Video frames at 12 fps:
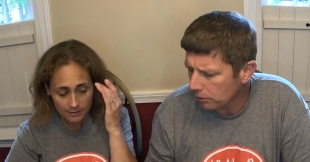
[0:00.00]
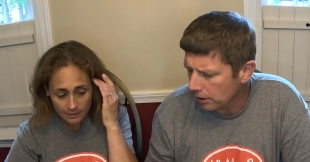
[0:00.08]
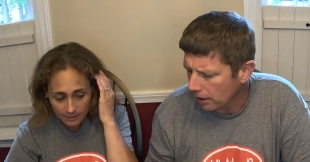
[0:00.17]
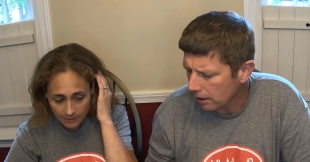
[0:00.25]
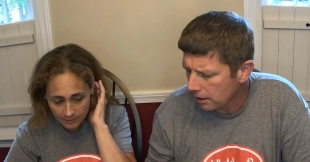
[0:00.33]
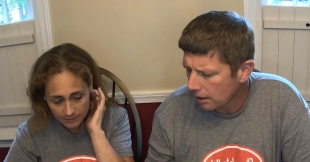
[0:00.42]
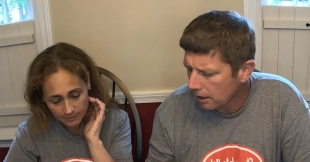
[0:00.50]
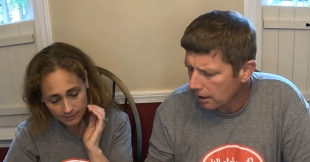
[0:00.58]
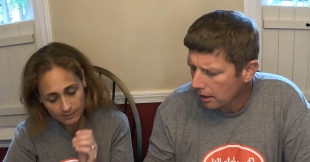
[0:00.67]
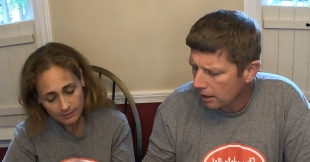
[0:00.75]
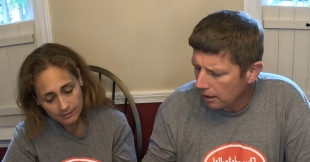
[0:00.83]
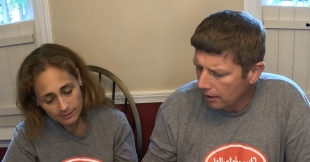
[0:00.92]
Speaker 1: okay.
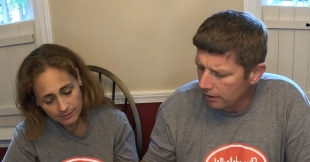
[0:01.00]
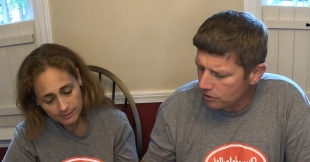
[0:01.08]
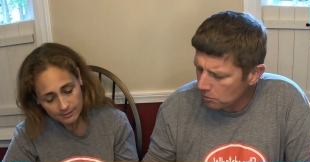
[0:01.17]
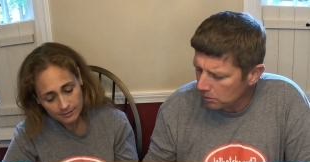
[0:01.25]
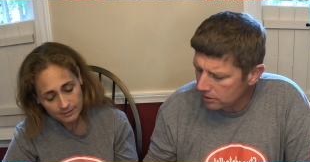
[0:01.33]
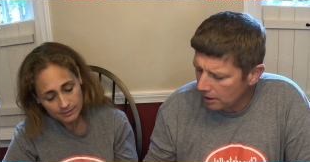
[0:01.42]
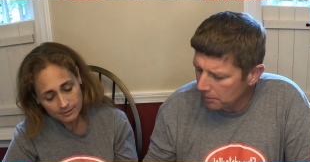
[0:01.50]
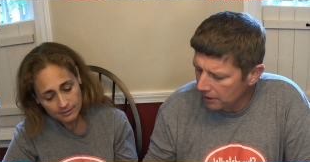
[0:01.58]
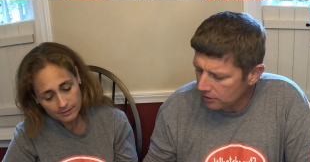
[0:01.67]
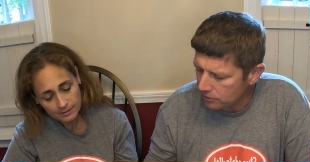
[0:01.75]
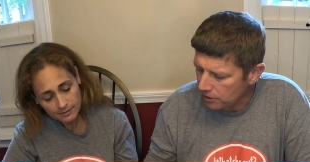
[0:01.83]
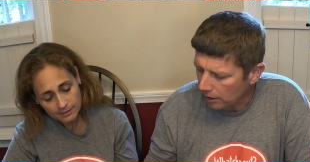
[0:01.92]
This one's going to be
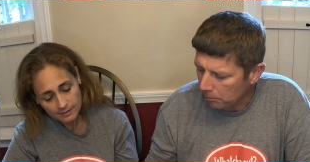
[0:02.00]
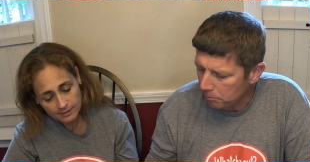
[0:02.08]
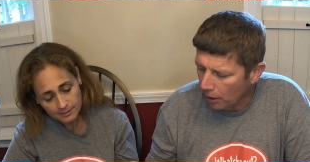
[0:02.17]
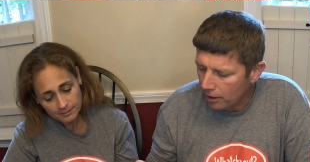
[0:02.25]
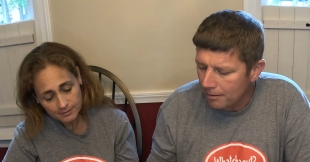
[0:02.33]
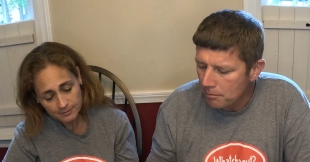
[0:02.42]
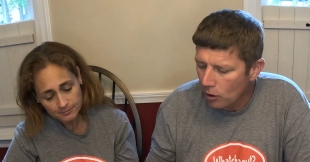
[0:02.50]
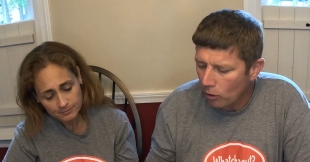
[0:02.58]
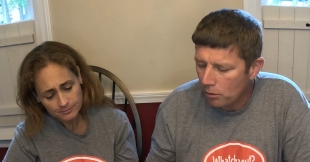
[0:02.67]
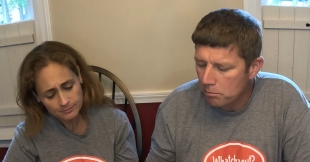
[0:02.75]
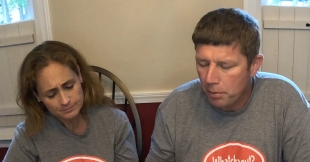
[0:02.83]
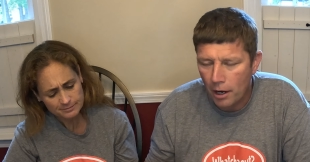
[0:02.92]
interesting.
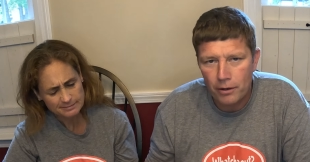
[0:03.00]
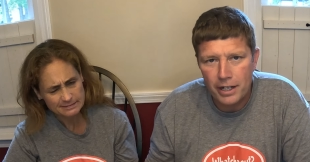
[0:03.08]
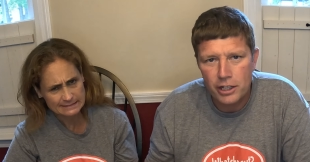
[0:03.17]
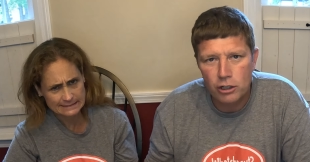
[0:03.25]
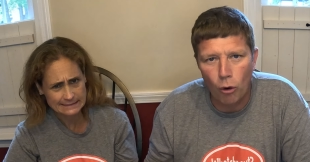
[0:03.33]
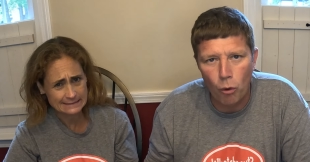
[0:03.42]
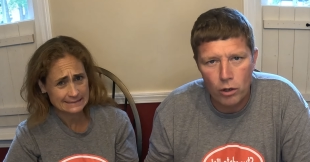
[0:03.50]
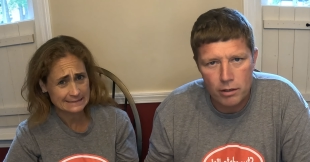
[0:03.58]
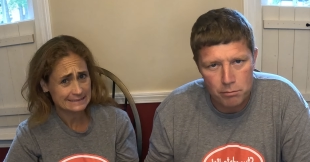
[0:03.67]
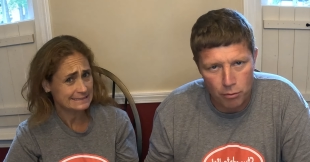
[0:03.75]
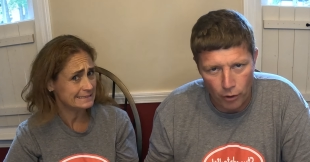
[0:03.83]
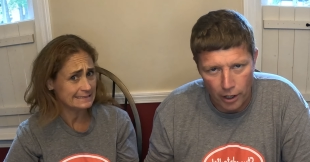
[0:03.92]
Buttermilk berry
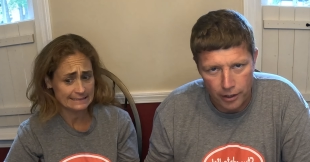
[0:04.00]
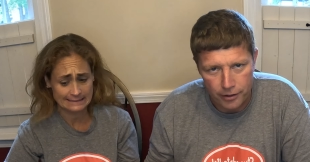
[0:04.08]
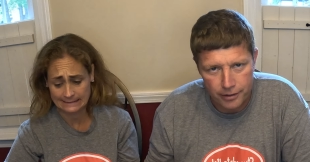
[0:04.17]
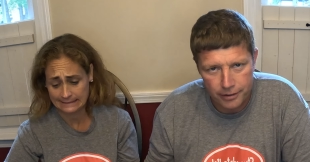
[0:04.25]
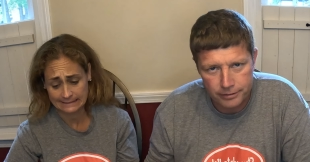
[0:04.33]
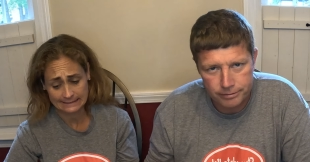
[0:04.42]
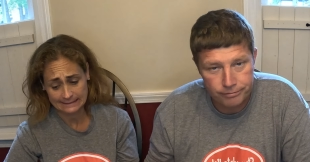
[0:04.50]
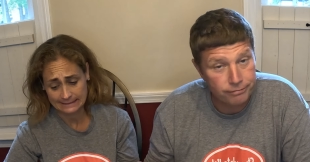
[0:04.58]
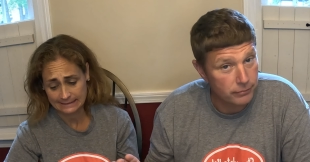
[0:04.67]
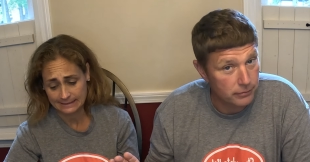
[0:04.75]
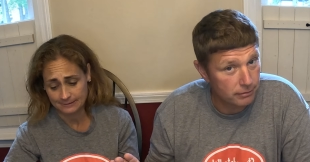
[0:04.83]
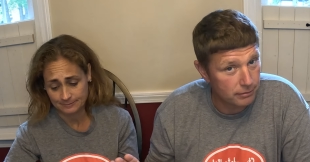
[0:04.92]
cornbread.
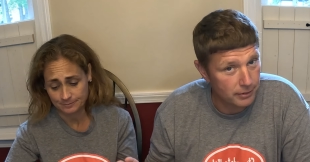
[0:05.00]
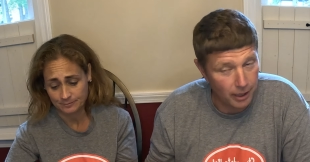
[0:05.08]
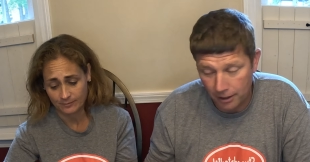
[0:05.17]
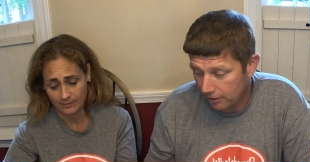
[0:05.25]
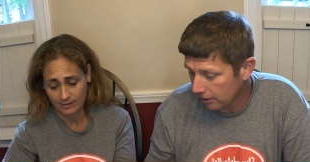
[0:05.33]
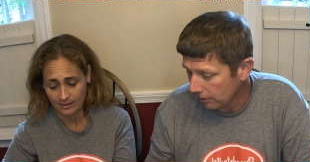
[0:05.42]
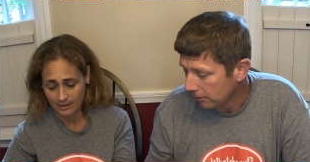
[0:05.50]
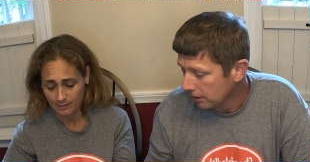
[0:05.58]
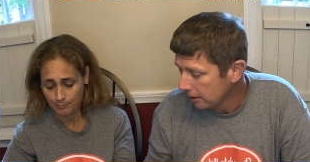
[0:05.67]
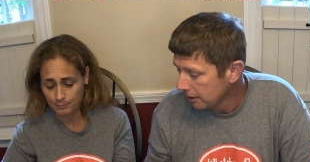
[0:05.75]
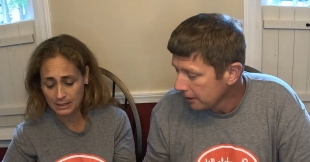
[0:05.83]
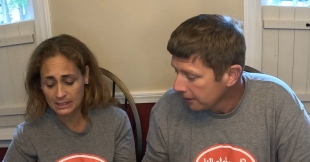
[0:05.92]
I don't know.
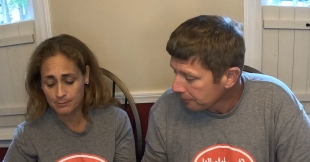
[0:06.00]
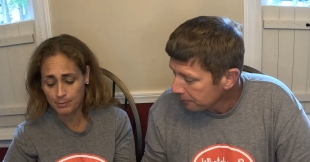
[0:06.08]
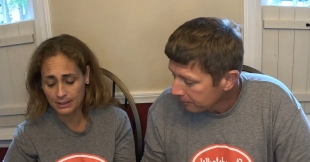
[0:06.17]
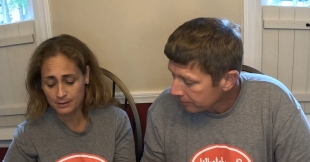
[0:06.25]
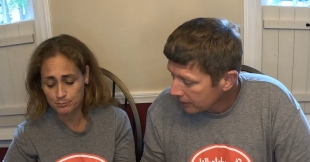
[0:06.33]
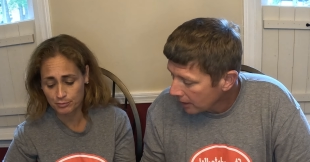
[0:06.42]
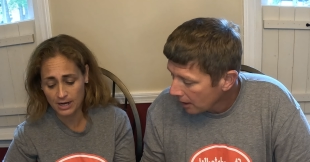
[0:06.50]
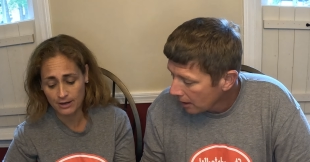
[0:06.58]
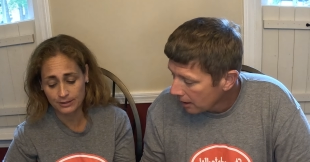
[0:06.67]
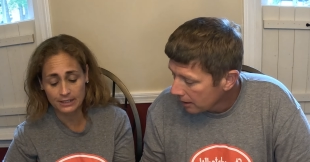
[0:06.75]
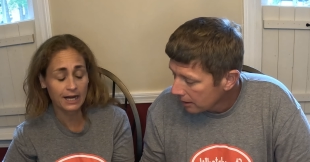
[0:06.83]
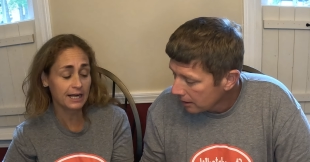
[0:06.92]
Speaker 2: Peanut butter
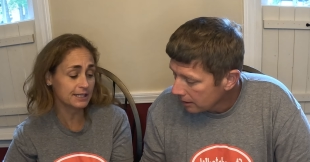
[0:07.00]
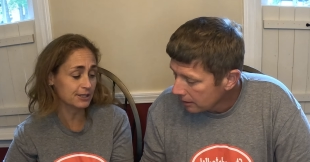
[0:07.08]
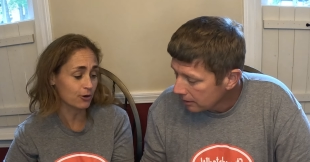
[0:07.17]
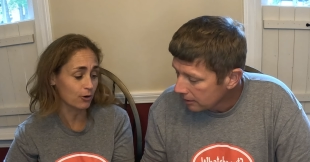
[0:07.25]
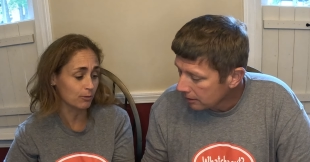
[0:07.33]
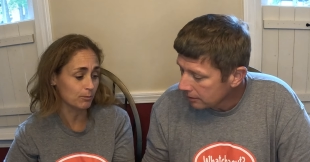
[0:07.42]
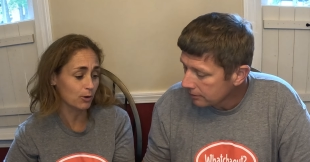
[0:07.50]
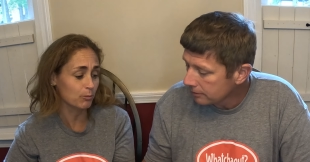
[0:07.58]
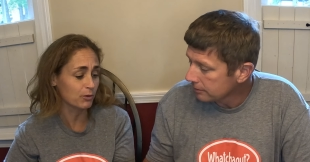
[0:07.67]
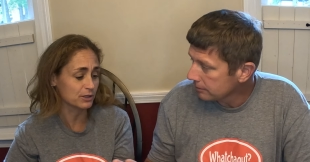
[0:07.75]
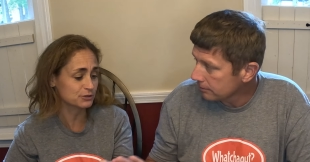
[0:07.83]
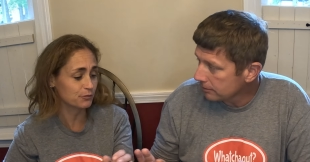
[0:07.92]
brownie honeycomb. Oh
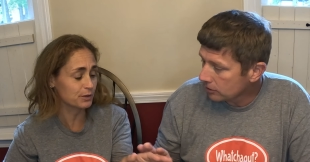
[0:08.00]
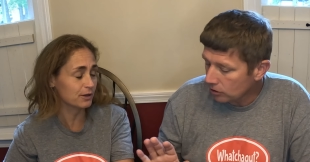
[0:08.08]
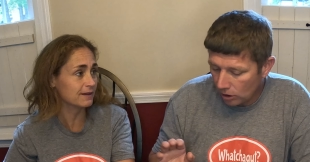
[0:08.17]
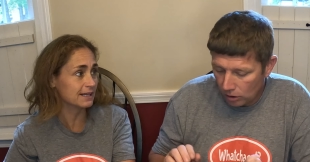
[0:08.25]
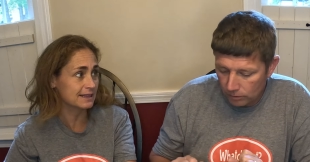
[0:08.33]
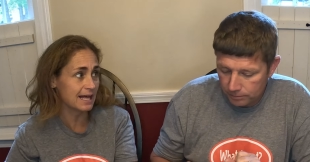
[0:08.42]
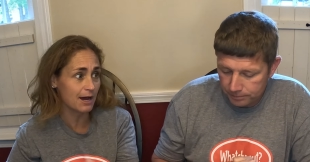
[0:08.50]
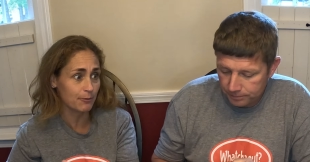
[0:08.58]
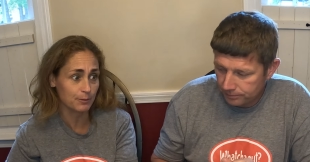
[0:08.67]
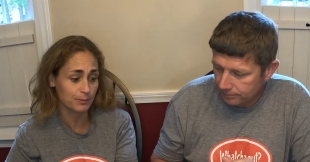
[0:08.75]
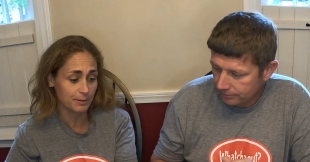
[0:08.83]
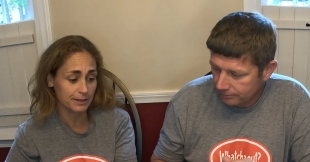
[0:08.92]
boy, so if we so, don't like that
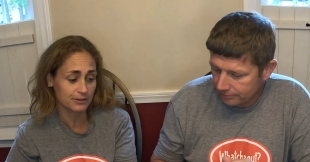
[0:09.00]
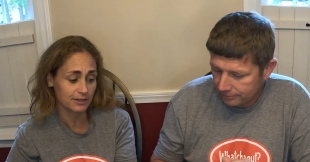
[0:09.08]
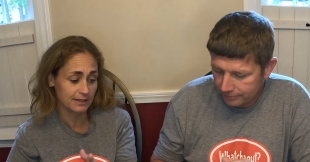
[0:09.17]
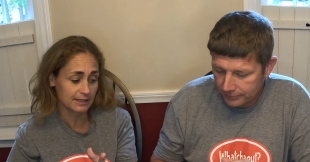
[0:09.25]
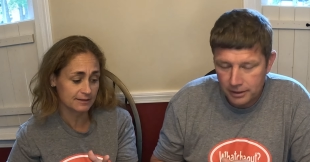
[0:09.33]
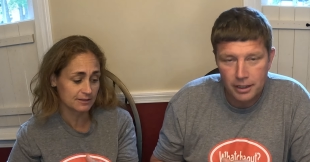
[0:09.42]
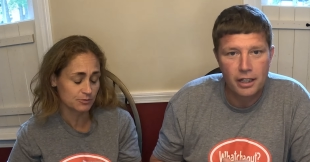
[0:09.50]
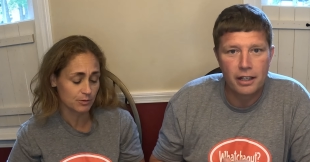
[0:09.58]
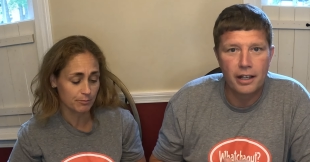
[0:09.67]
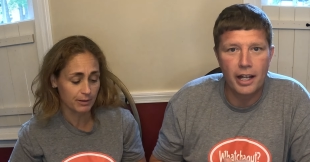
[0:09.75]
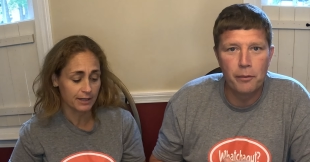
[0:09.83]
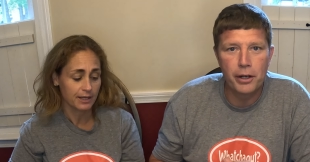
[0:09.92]
one, we may not like this
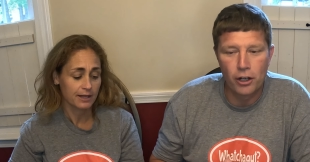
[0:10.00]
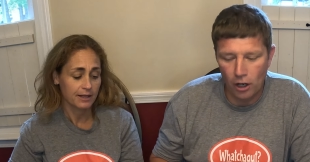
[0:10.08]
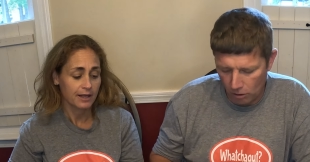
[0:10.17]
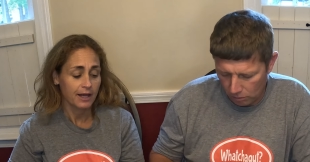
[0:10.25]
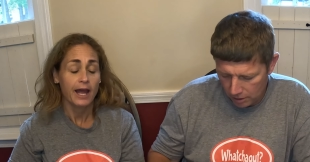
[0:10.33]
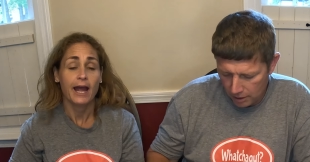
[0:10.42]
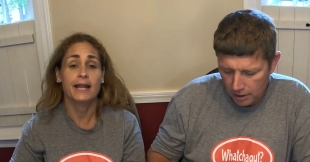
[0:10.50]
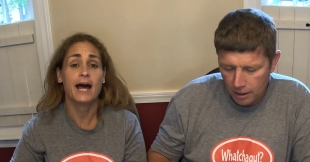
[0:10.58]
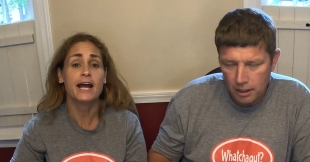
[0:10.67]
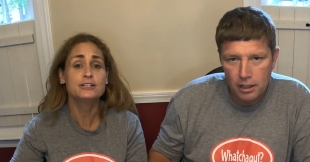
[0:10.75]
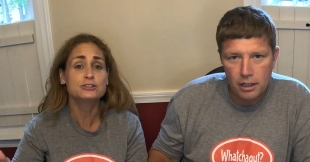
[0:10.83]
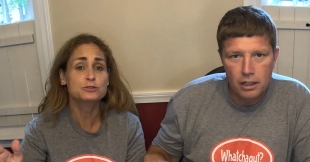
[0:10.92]
one. Here we go. And
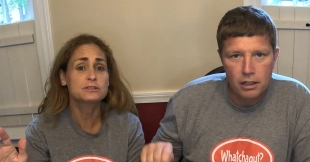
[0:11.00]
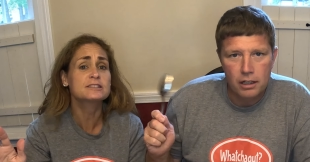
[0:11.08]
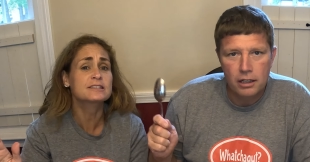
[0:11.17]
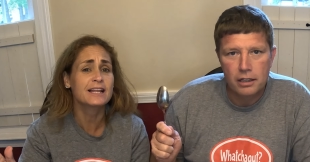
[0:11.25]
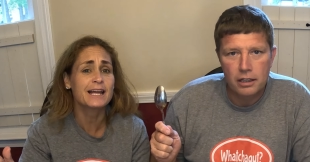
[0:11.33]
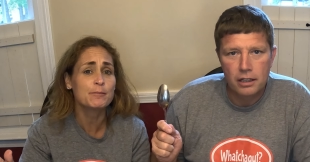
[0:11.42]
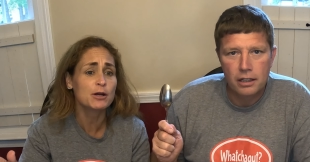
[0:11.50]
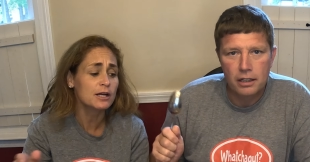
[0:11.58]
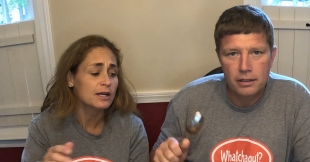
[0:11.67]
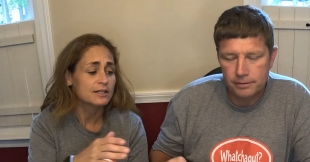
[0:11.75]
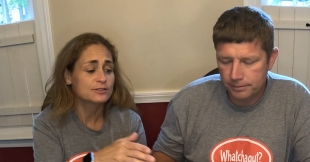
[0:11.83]
I just, disclaimer,